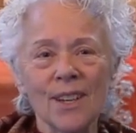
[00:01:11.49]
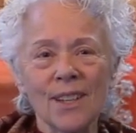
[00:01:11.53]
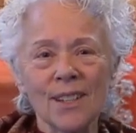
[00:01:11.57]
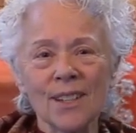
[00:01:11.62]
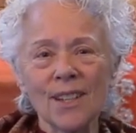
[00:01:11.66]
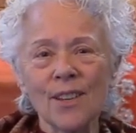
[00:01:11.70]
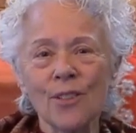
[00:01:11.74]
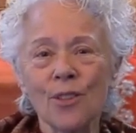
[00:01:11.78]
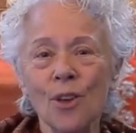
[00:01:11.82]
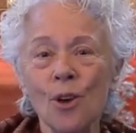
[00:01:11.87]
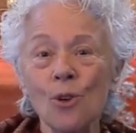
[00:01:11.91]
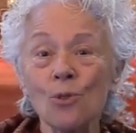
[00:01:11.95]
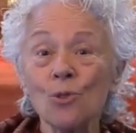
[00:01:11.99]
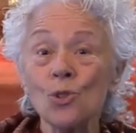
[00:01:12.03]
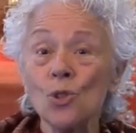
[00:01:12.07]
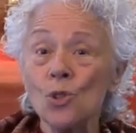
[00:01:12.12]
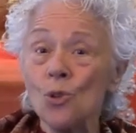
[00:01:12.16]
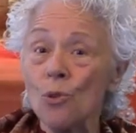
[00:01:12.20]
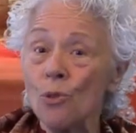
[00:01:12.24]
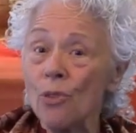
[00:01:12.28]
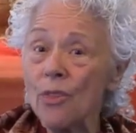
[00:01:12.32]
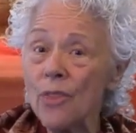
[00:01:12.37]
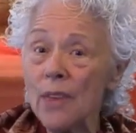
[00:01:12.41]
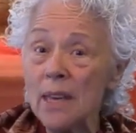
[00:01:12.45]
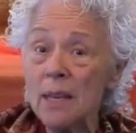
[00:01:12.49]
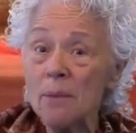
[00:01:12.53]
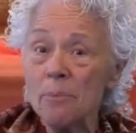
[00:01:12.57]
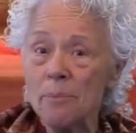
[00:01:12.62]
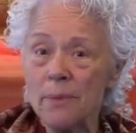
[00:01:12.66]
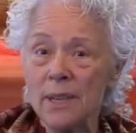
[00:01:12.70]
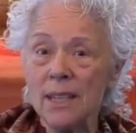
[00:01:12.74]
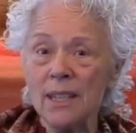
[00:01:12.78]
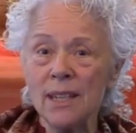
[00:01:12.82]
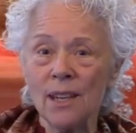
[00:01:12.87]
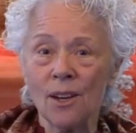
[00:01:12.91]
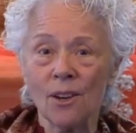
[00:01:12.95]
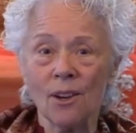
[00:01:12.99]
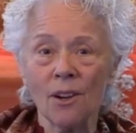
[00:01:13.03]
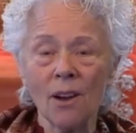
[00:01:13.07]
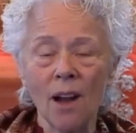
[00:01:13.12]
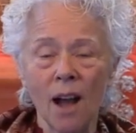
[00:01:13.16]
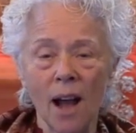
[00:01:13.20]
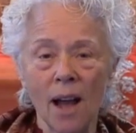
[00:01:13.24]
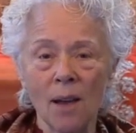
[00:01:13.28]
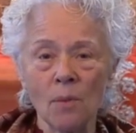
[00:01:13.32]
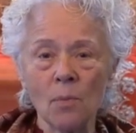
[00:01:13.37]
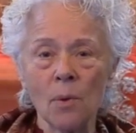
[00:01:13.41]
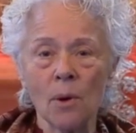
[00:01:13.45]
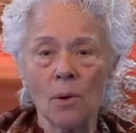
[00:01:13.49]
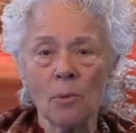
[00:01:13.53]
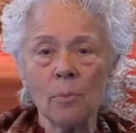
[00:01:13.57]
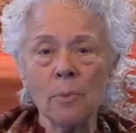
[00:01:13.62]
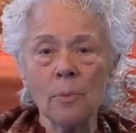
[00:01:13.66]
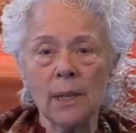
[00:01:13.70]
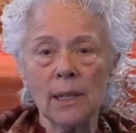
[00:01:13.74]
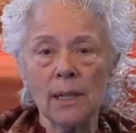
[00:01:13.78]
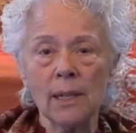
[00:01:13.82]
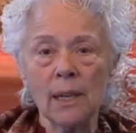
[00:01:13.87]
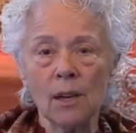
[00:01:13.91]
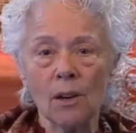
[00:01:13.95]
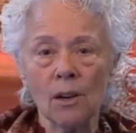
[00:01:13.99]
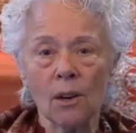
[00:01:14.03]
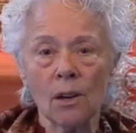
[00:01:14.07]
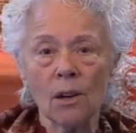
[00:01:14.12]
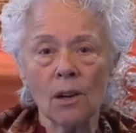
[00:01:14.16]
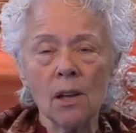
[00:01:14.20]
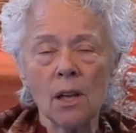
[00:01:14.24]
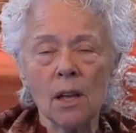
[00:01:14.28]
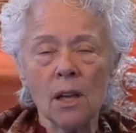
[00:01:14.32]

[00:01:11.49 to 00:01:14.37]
to those who think me near, I will be near.